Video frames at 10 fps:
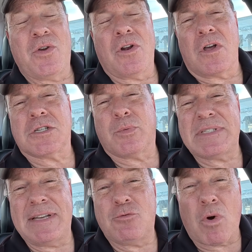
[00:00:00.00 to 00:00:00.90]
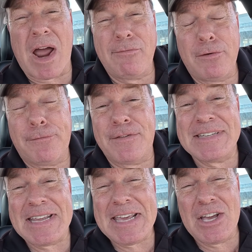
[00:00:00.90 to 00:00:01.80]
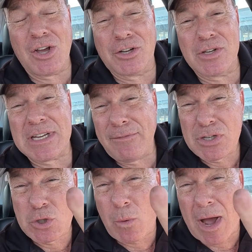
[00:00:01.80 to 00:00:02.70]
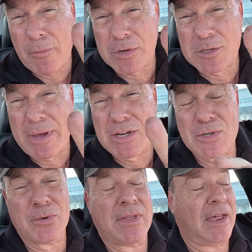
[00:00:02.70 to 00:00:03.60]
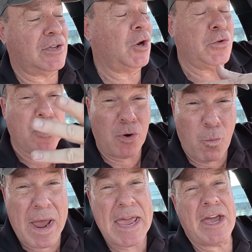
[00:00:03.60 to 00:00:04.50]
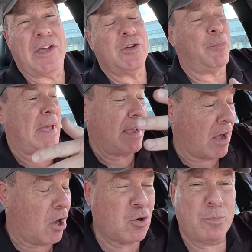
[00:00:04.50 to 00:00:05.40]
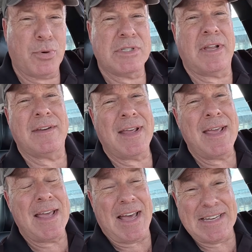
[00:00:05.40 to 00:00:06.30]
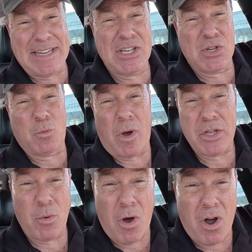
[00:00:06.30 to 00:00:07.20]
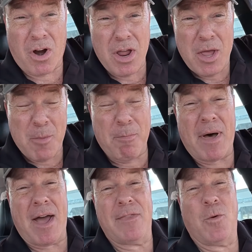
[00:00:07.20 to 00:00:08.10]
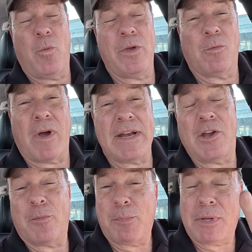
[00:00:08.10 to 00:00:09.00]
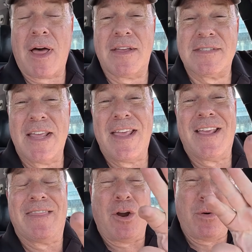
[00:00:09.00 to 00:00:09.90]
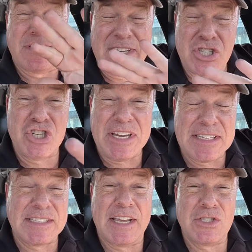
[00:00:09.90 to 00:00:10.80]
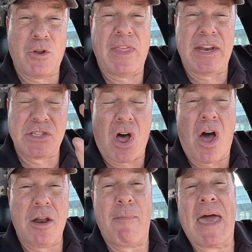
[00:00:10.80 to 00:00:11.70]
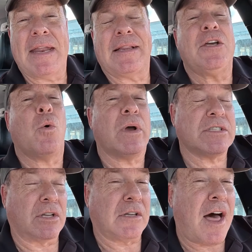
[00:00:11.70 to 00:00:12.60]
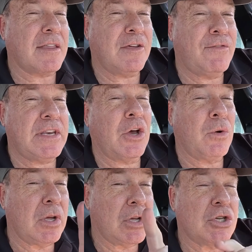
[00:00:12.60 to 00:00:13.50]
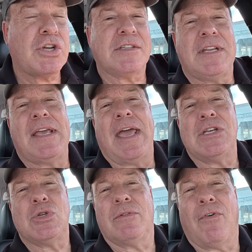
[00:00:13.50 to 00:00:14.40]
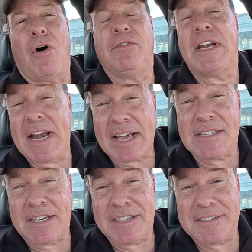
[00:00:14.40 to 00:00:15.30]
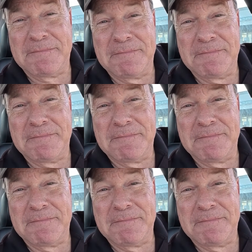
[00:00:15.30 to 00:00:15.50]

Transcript: can also receive driver fatigue alerts every 2 hours to make sure that you're awake and you're paying 100% attention while you are behind the wheel right here. Plus, there is a G sensor that is automatically going to lock the video just in case you're involved in an accident.